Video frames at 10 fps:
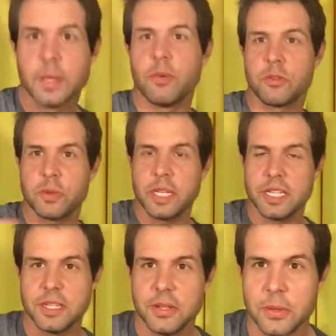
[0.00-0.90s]
which we
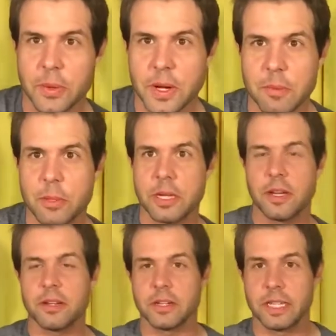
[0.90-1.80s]
need to do. We're going to put it
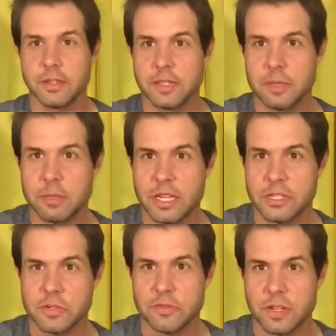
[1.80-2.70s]
under Guilty
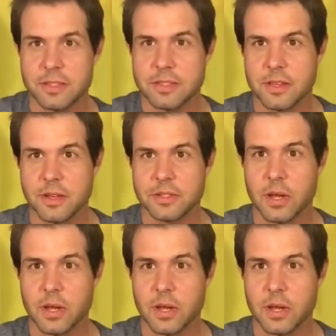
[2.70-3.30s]
Pleasure Fun Songs.